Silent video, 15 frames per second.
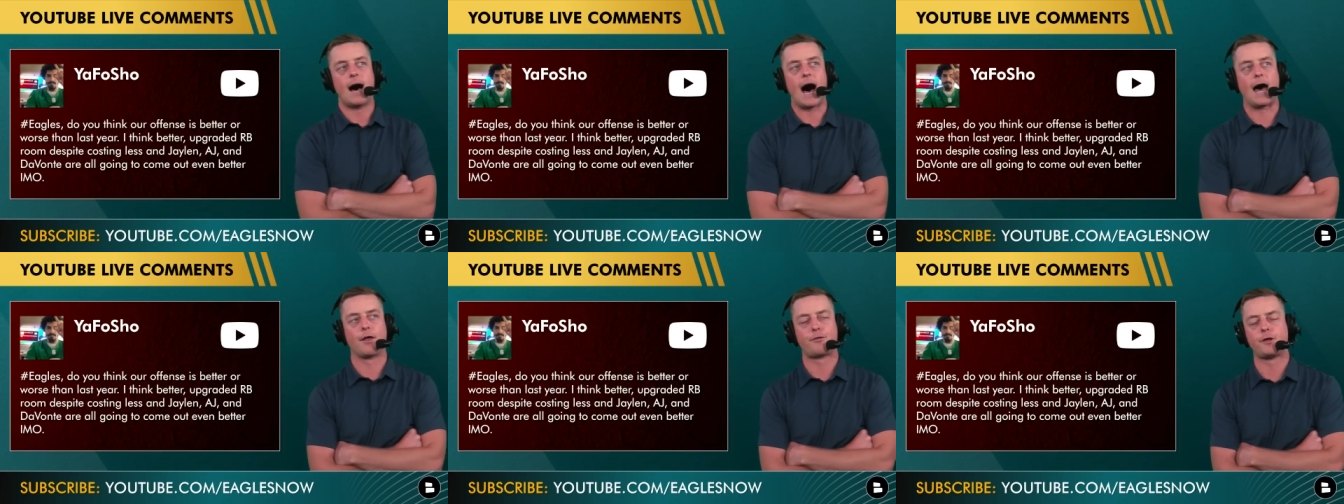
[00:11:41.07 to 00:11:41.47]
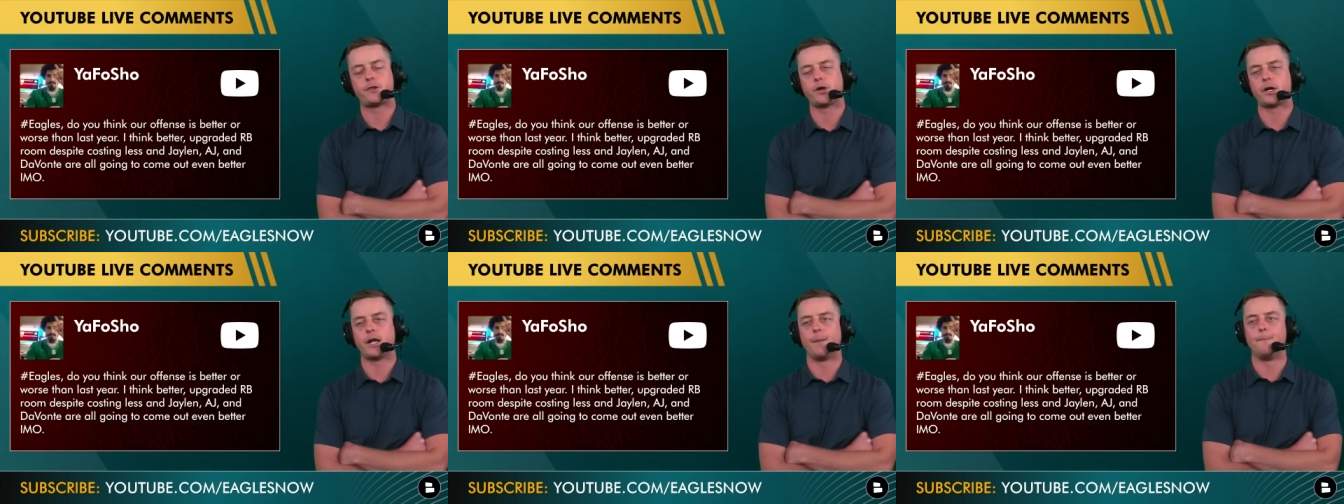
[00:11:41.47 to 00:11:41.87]
I don't think
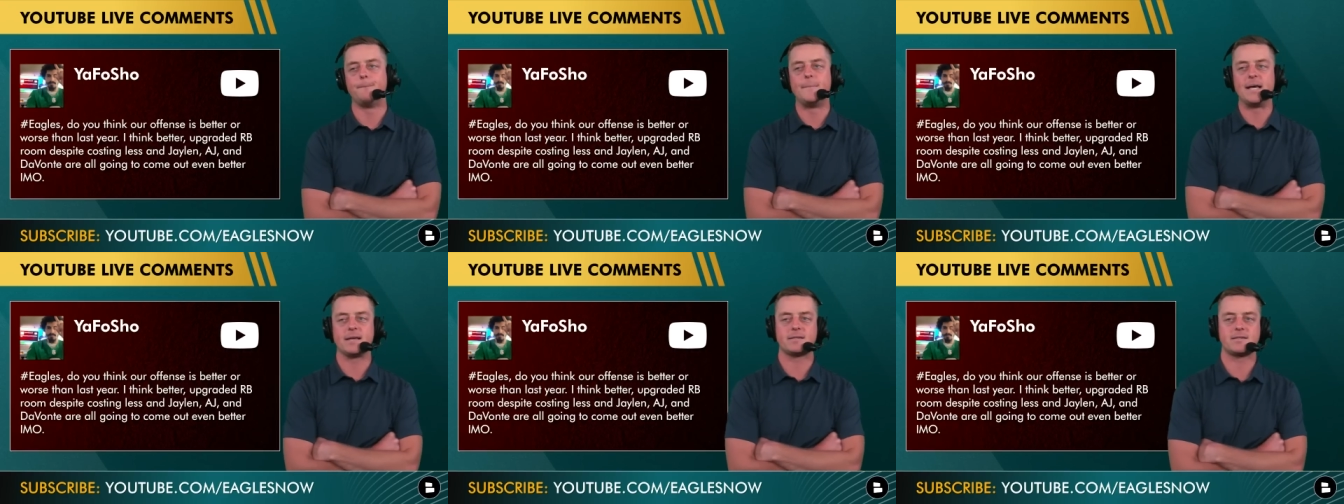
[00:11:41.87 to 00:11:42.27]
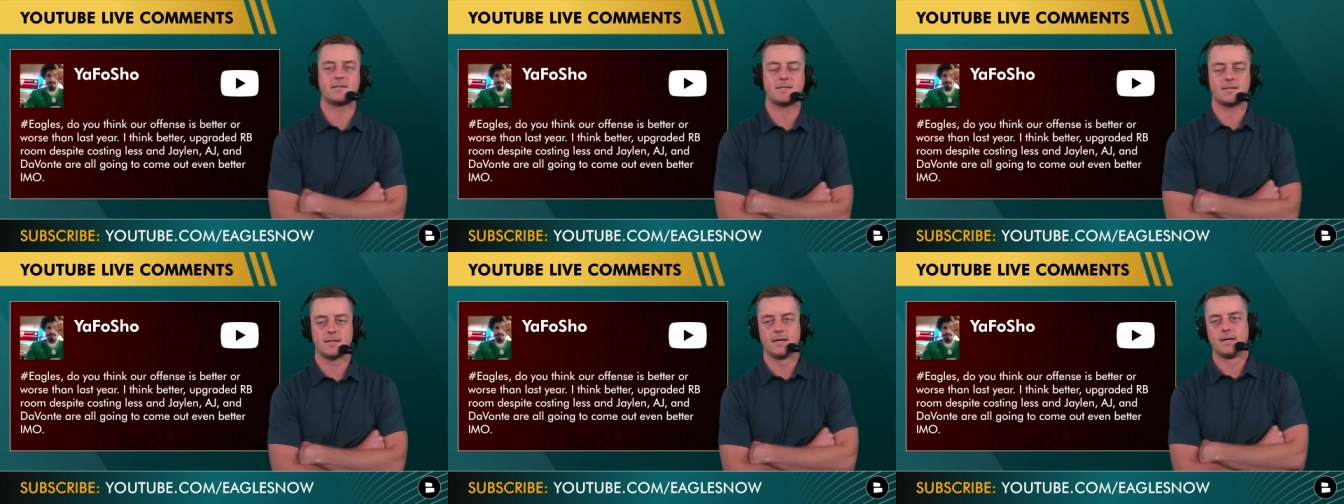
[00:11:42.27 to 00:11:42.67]
they're going to
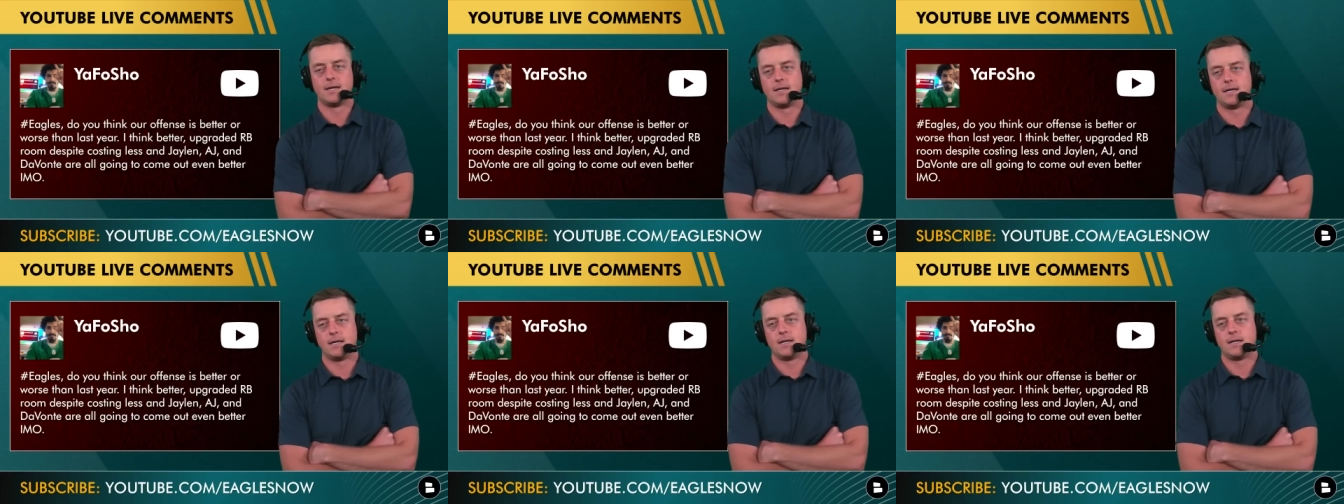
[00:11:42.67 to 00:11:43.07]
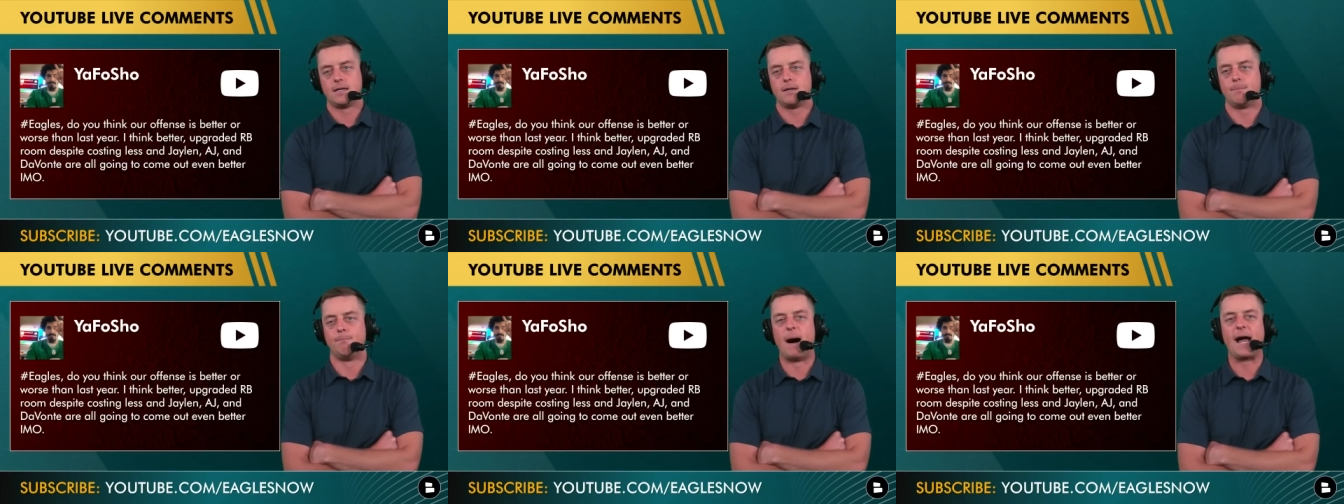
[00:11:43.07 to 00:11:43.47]
miss
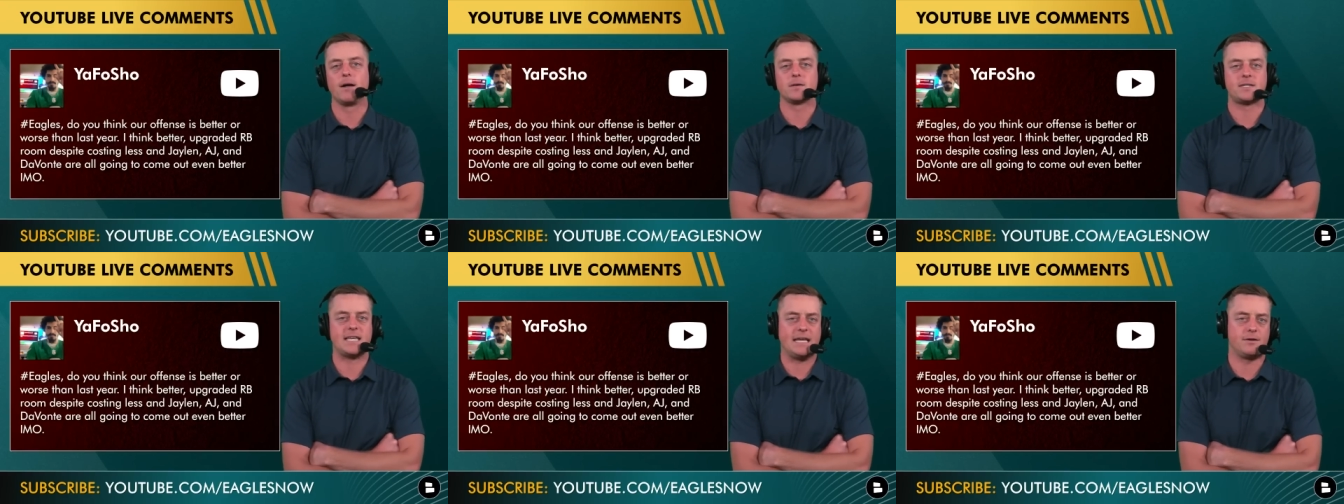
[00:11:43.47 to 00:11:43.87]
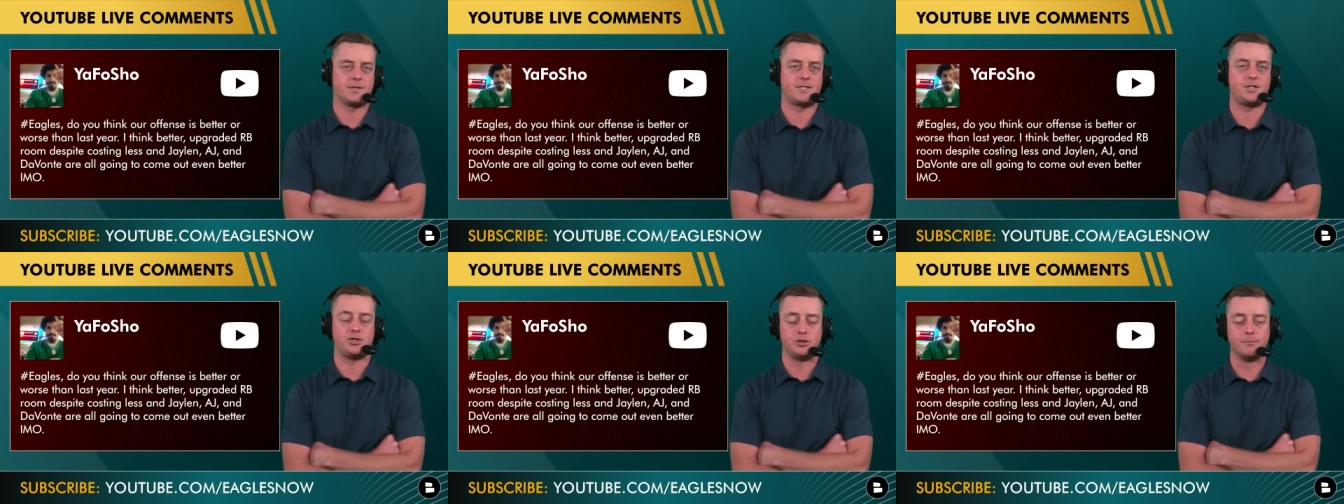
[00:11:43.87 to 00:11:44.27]
Miles
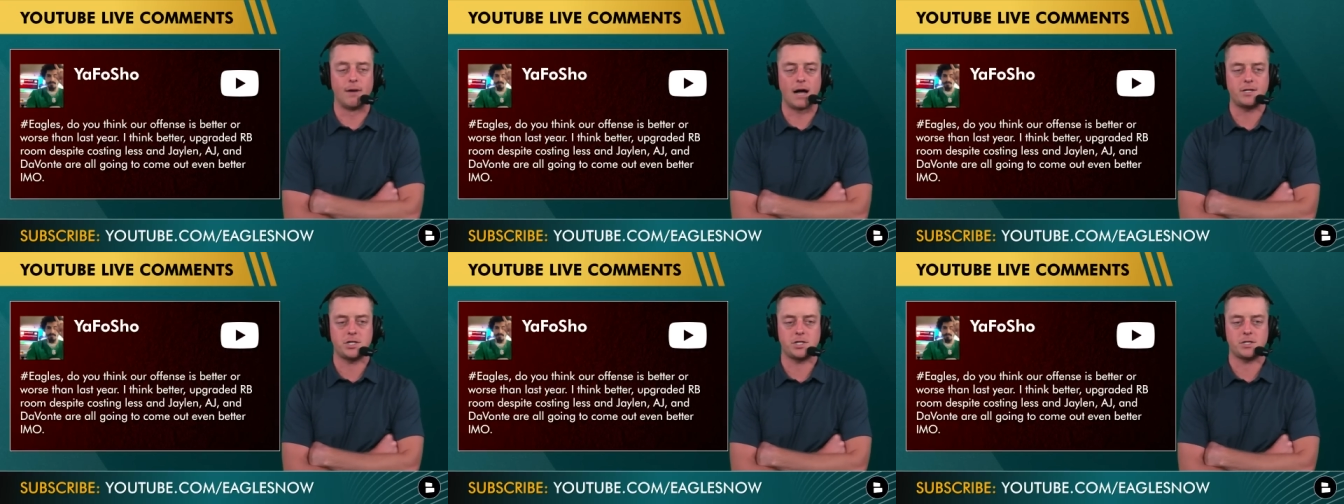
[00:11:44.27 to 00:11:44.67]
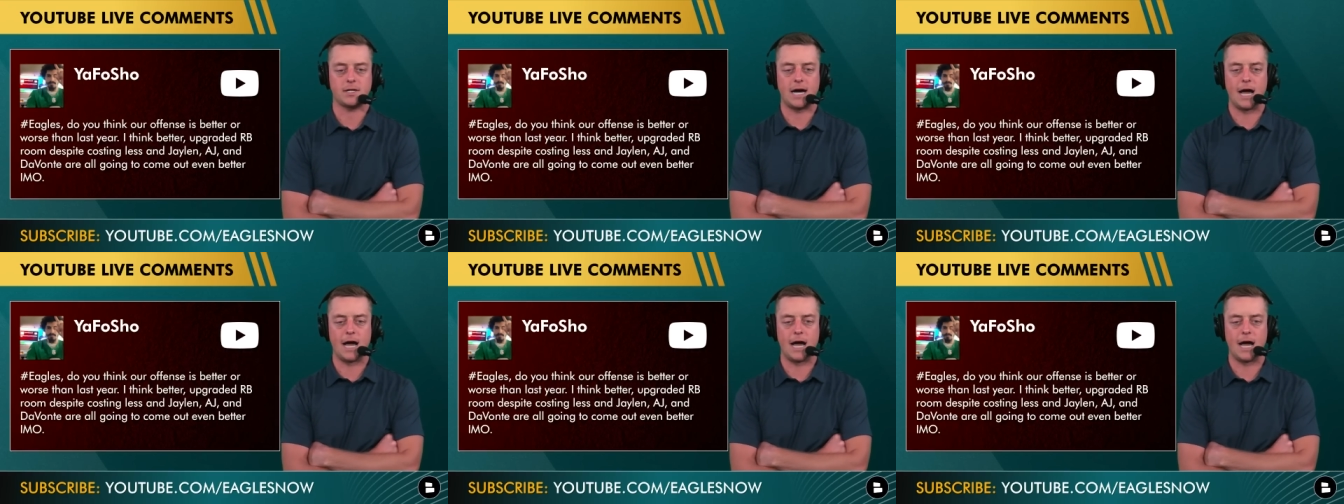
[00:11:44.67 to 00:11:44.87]
Sanders too much.